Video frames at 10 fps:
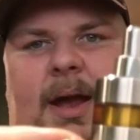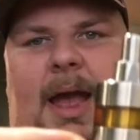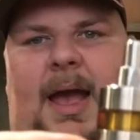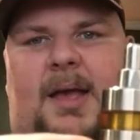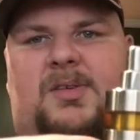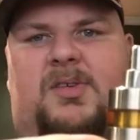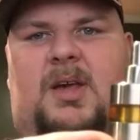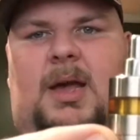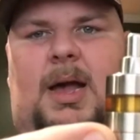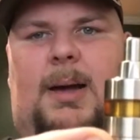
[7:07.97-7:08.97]
has
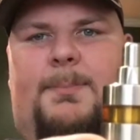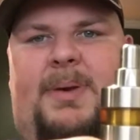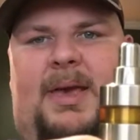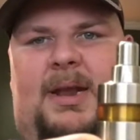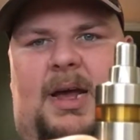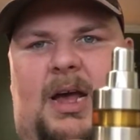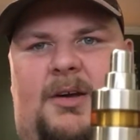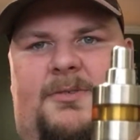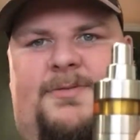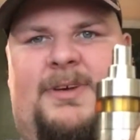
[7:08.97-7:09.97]
a bit
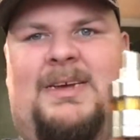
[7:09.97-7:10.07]
of